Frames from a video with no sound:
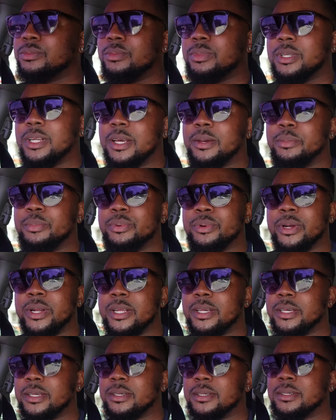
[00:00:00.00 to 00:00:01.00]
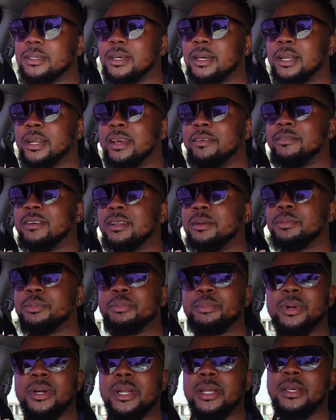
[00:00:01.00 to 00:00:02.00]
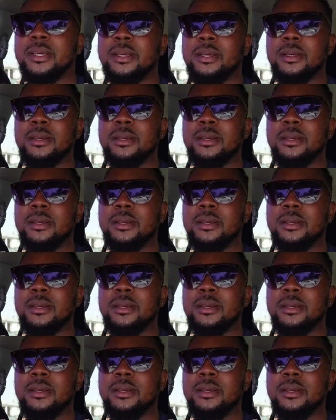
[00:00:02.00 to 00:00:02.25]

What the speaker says: Playing pretty, and him looking pretty.